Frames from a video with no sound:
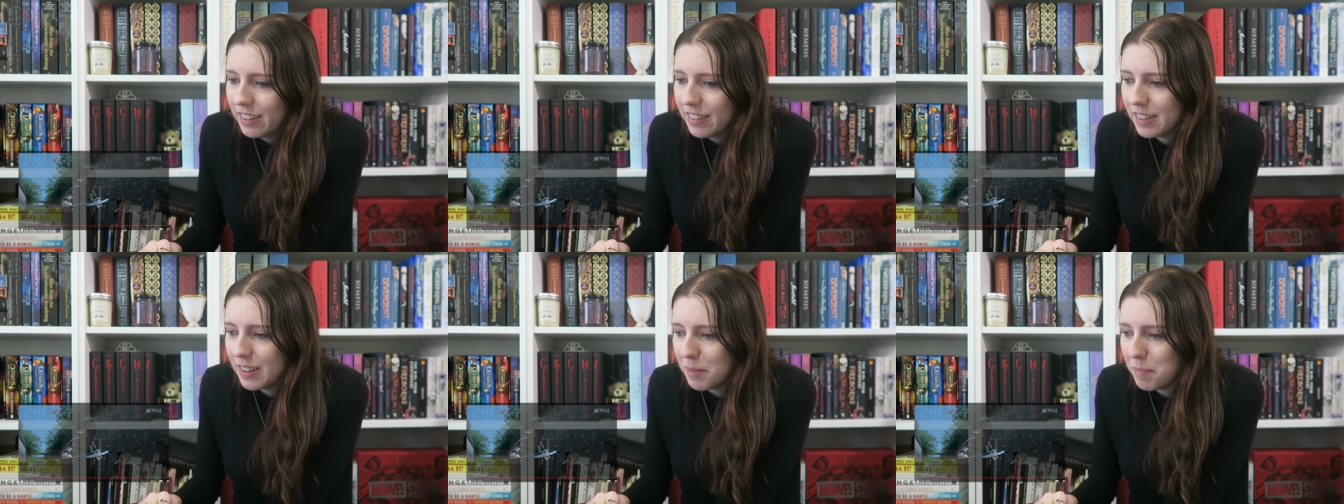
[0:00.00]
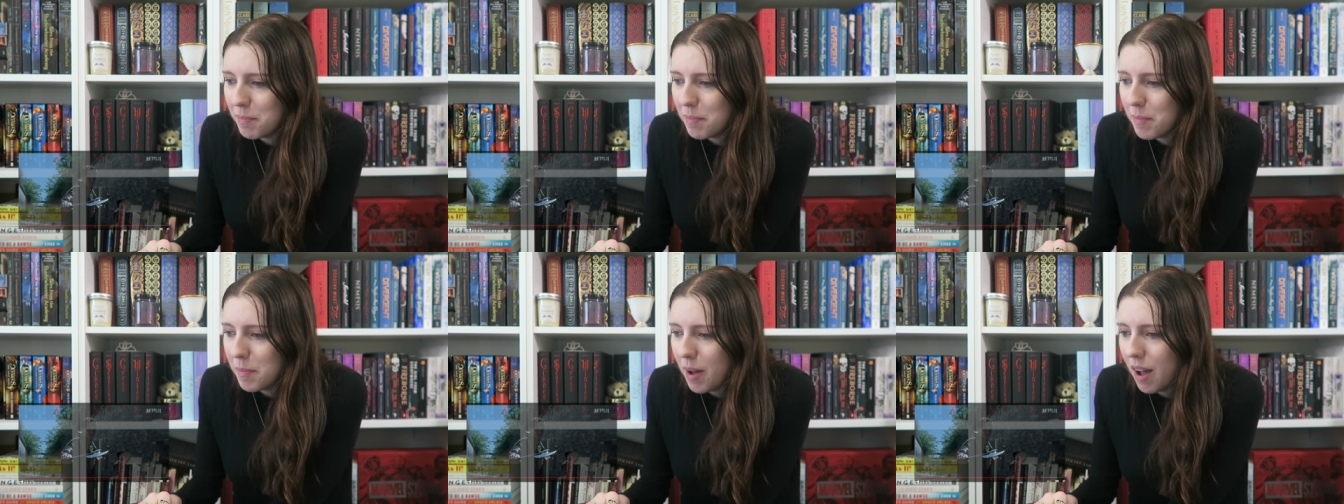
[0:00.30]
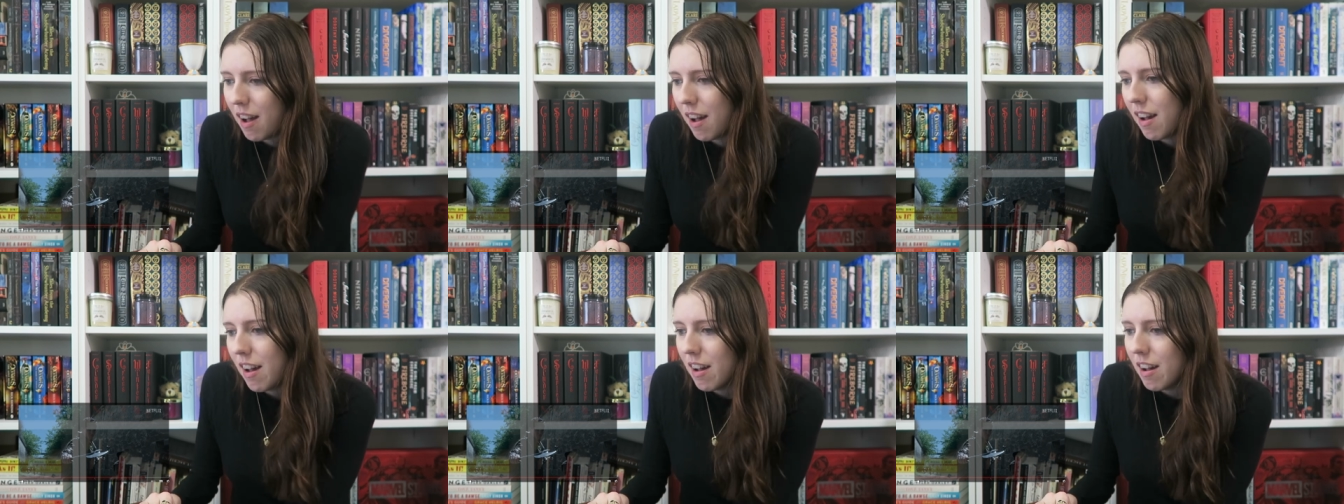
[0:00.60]

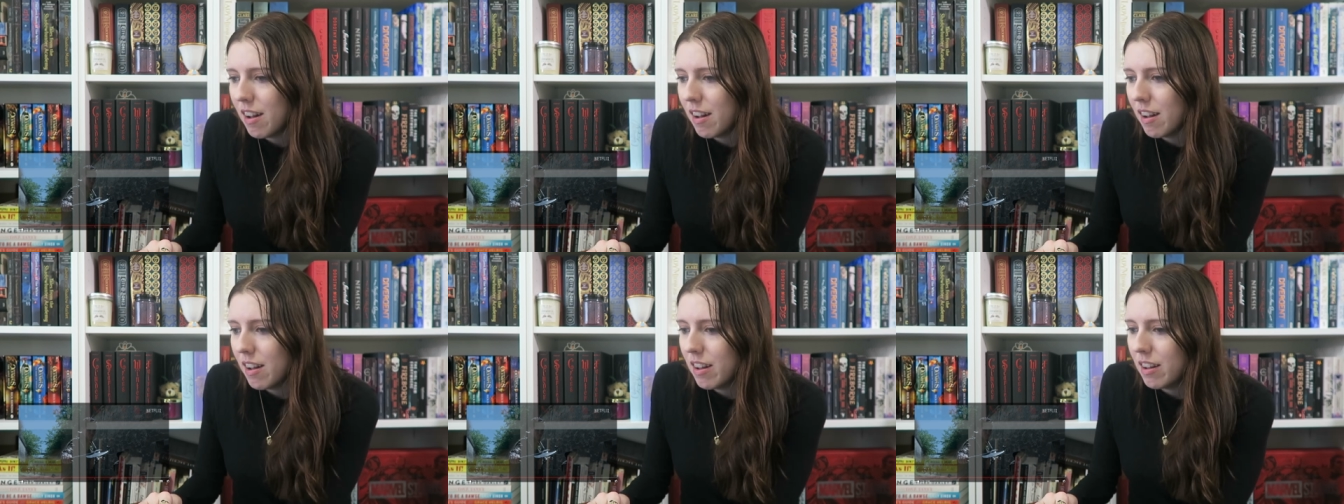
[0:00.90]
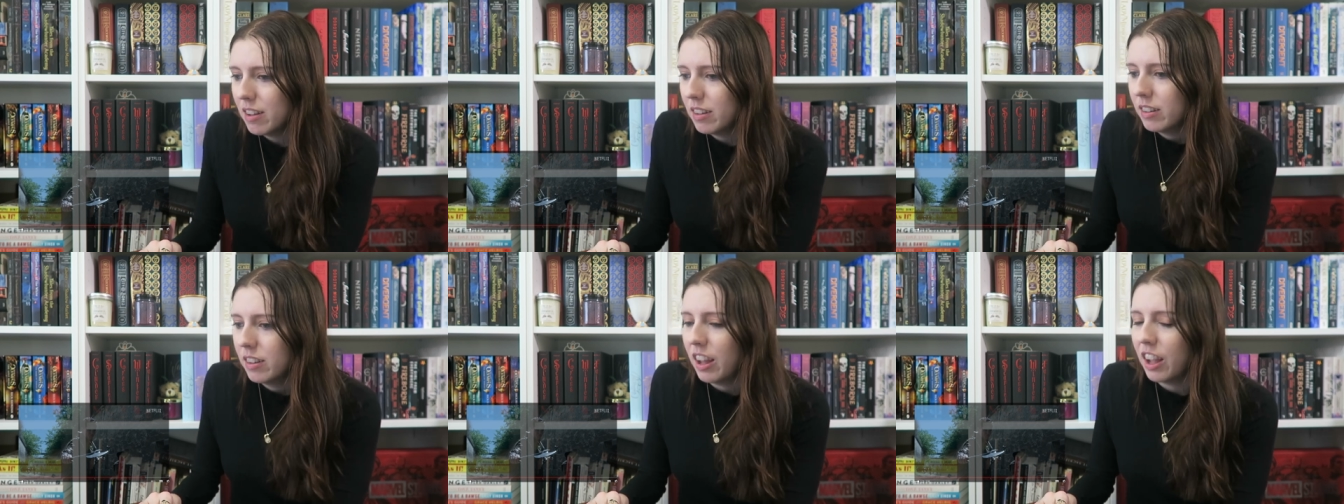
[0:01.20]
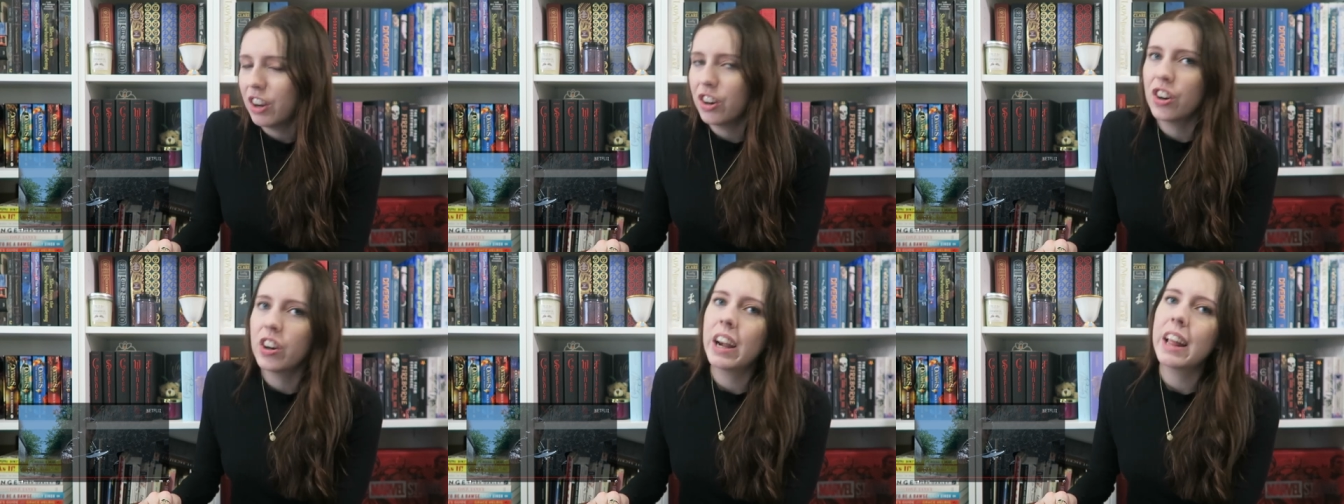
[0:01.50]
Tamar.
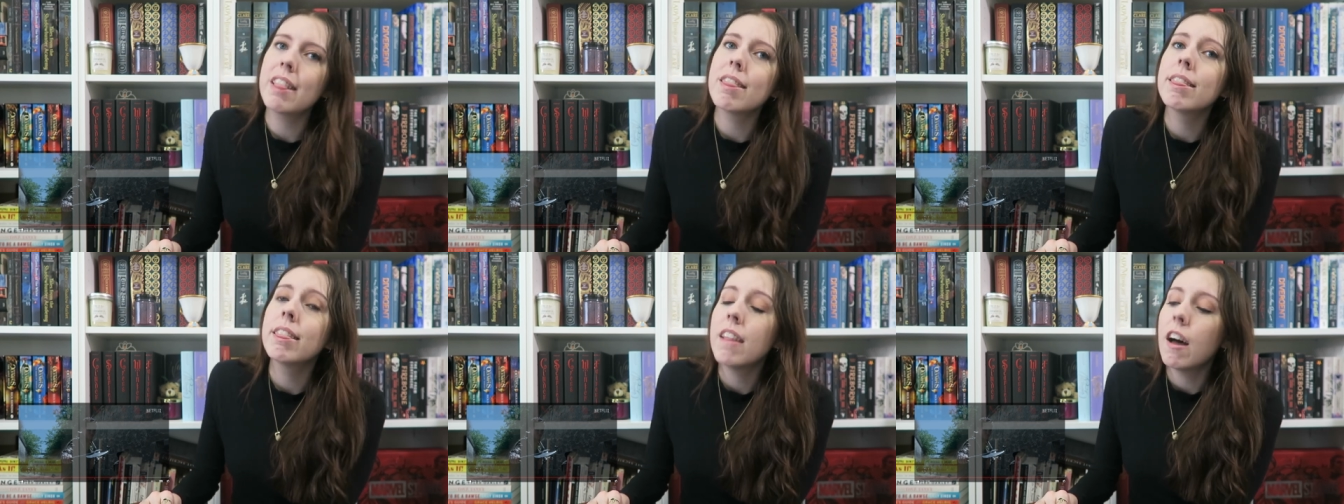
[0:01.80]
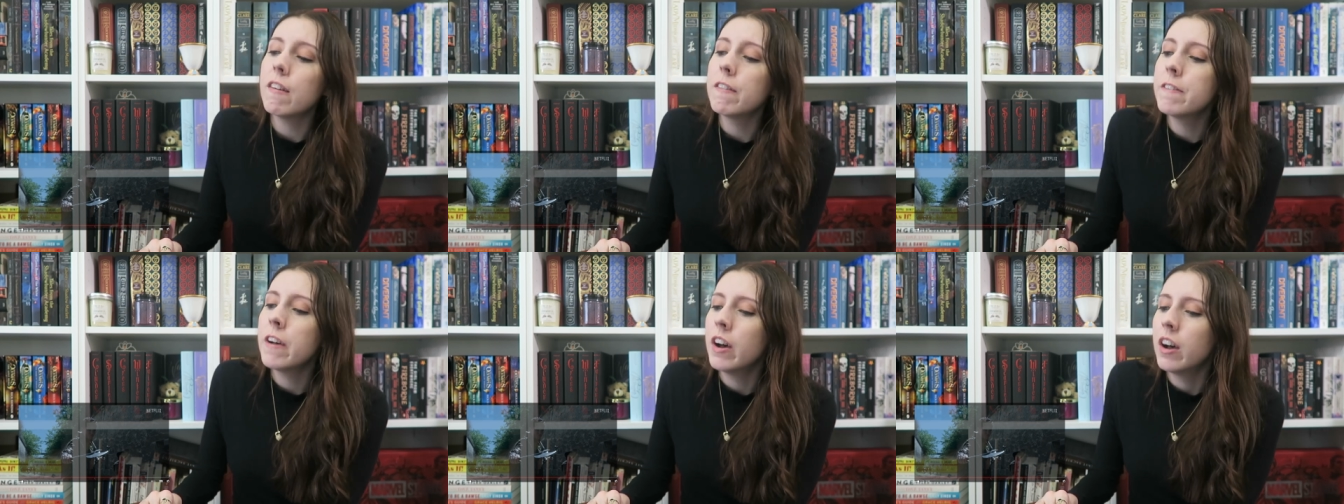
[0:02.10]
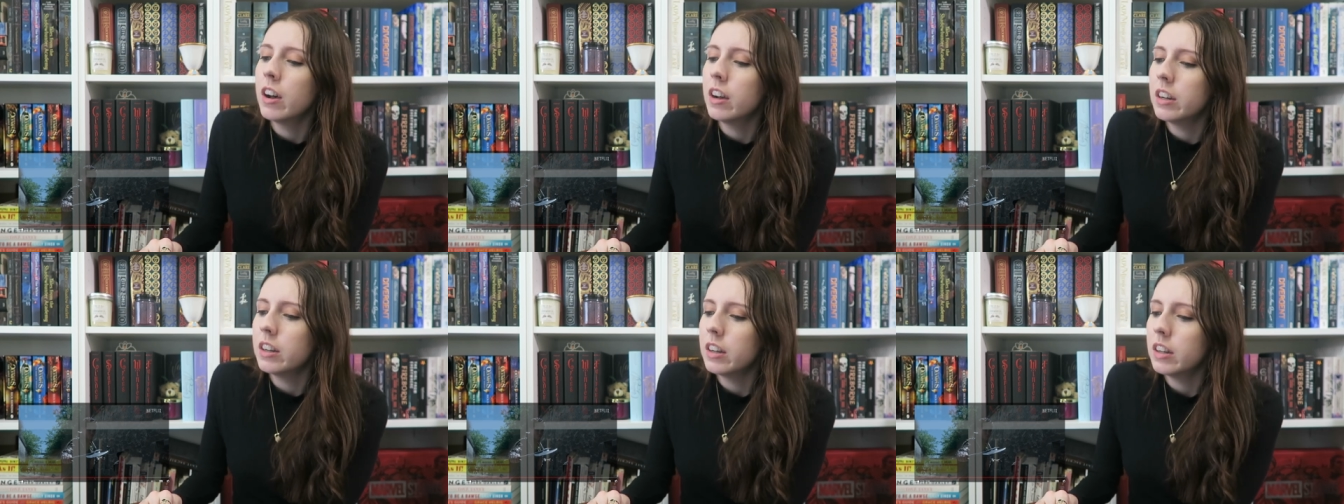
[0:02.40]
I already love
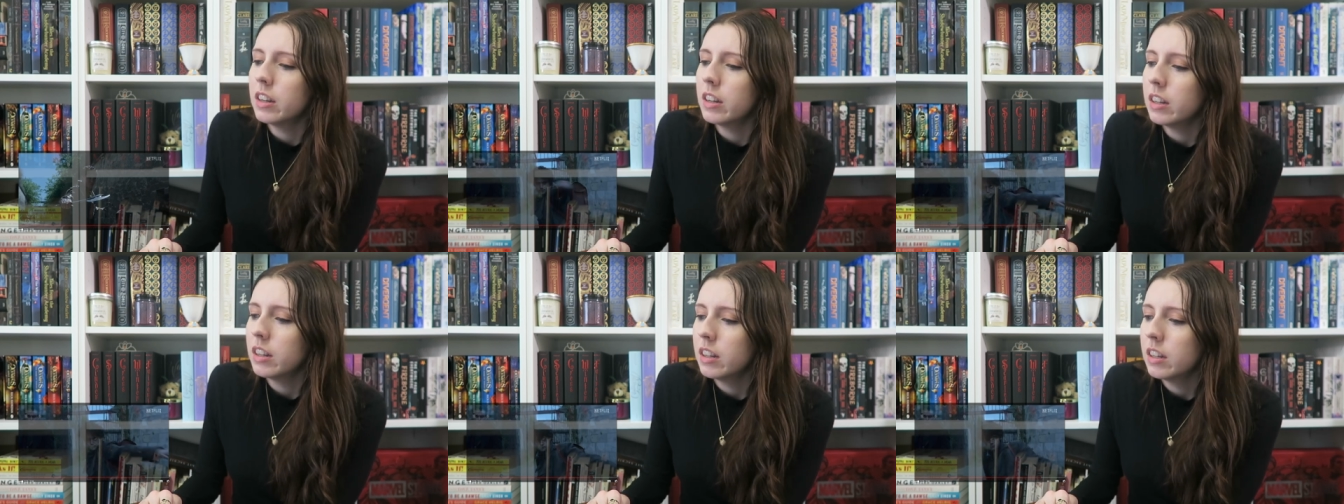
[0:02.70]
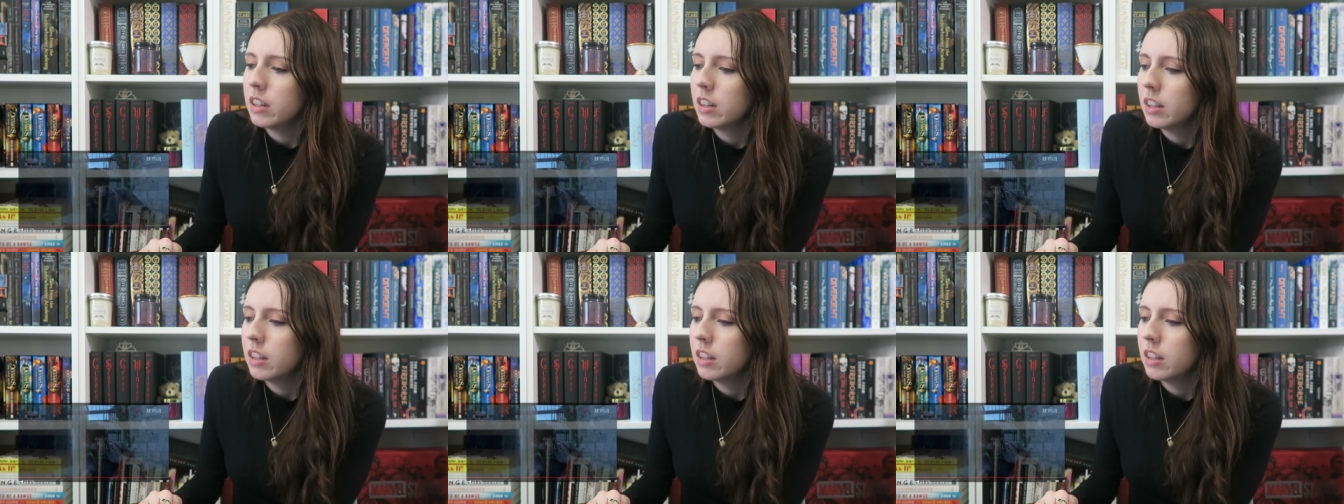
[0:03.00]
her.